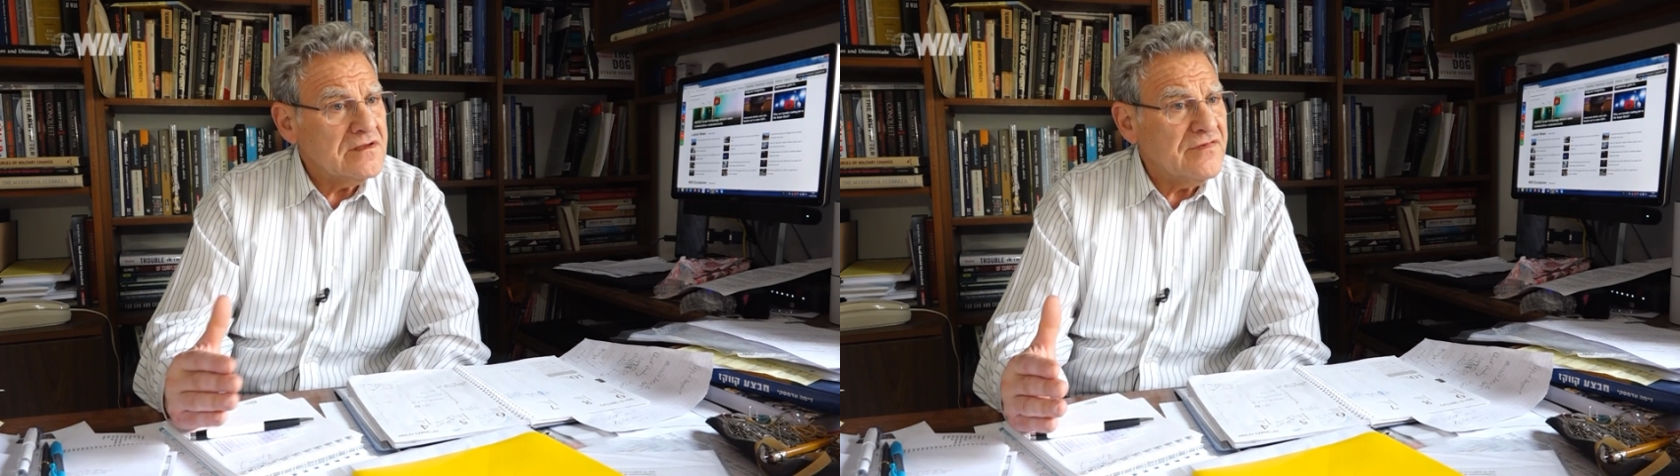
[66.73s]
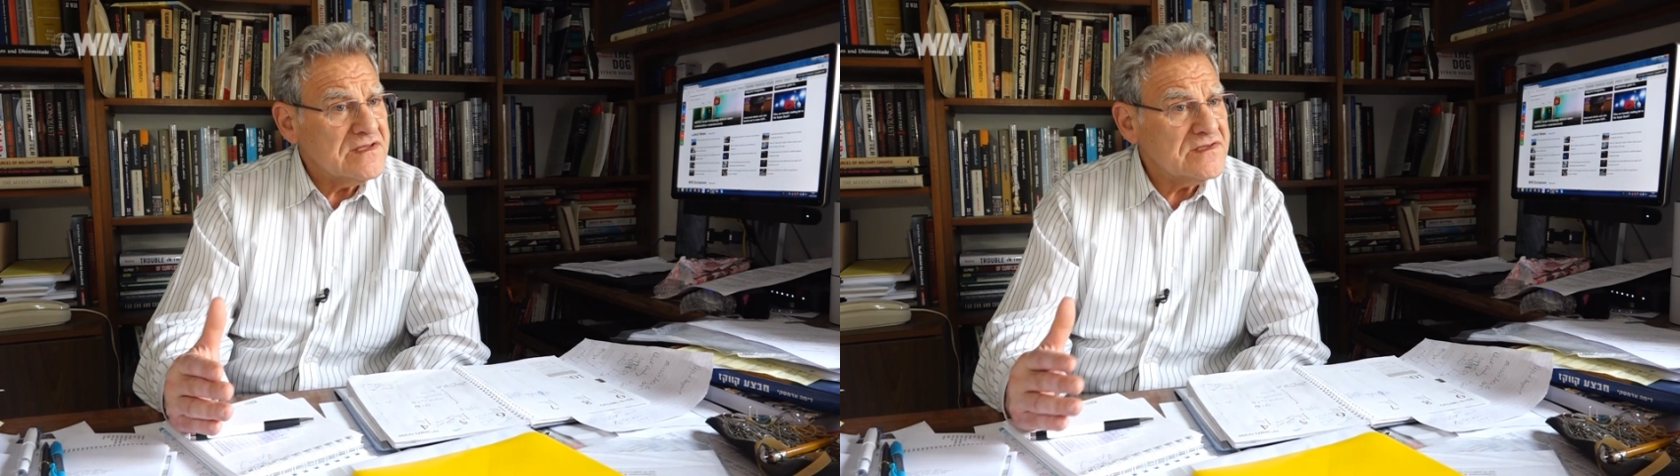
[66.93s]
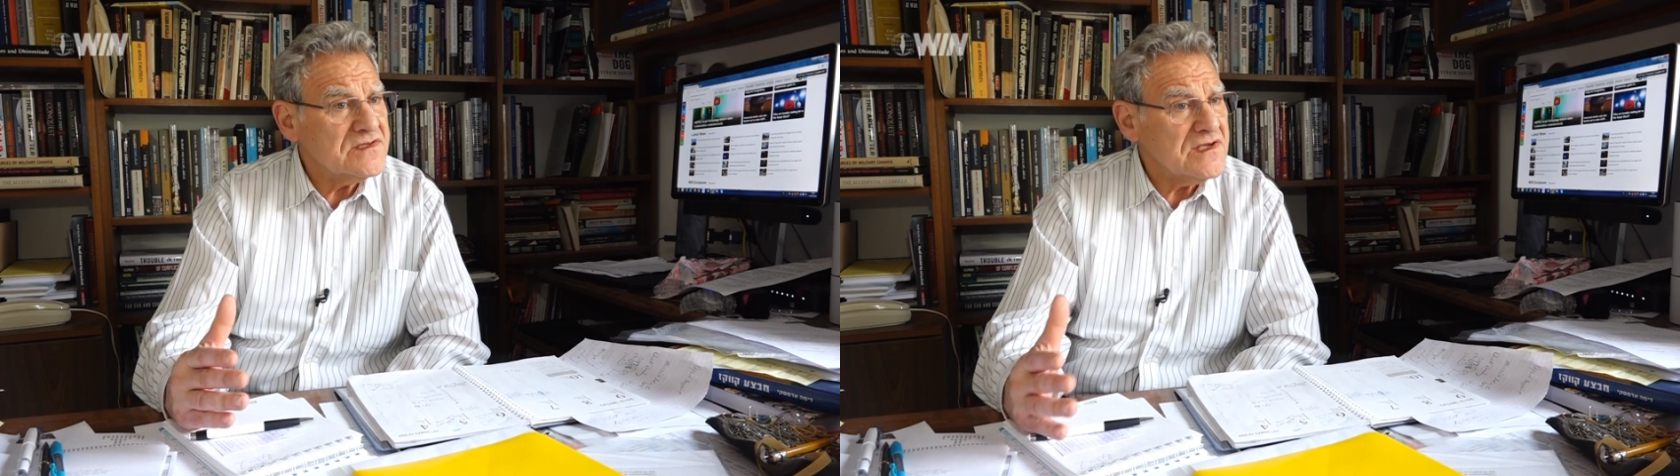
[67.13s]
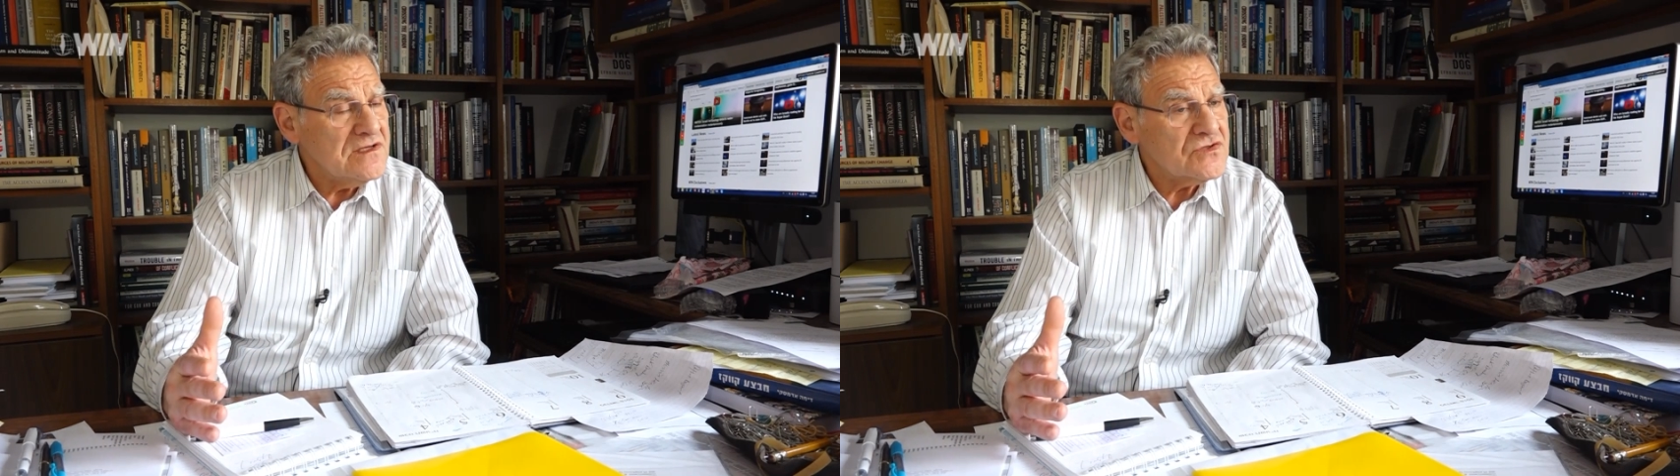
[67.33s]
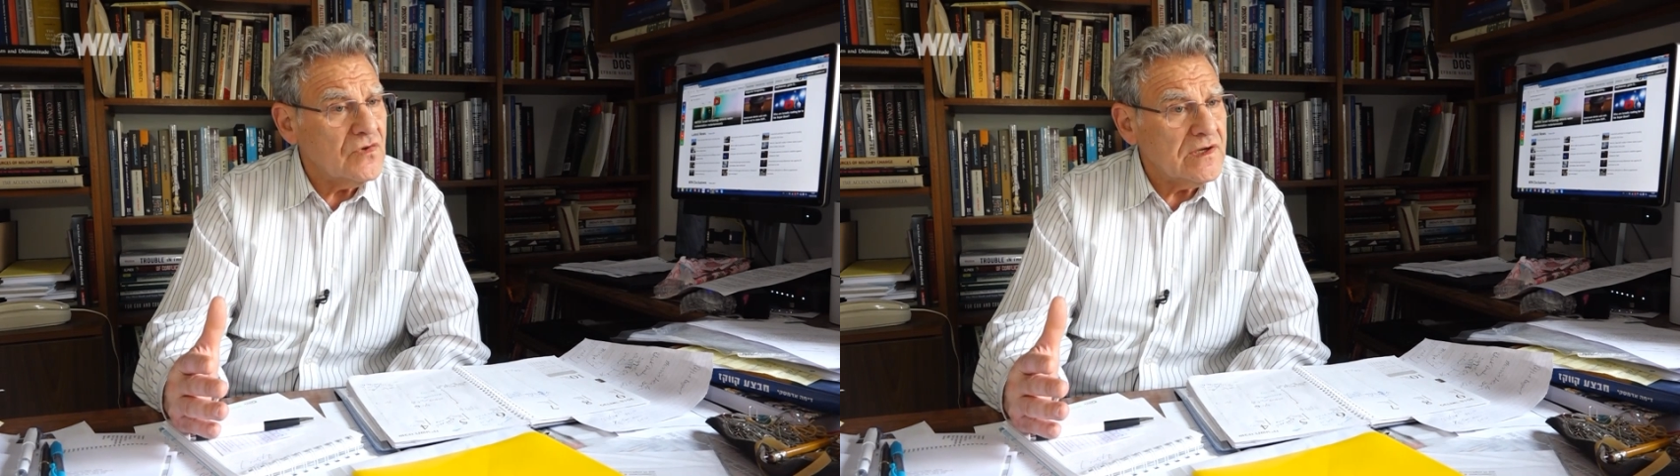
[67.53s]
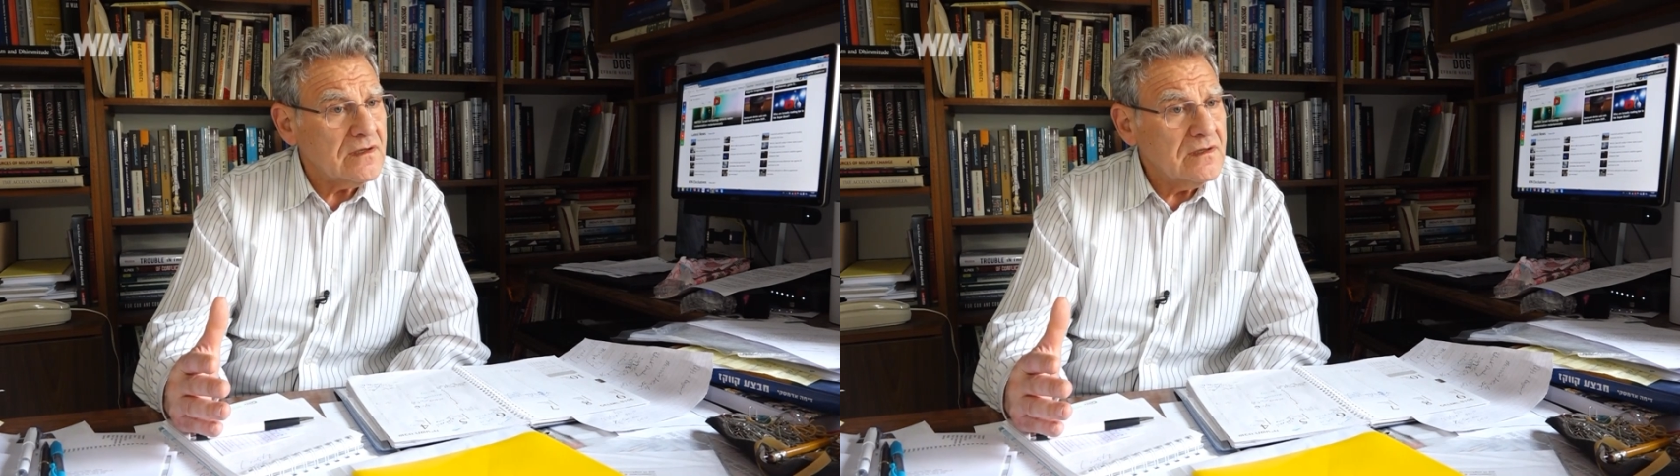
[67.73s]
advances elsewhere.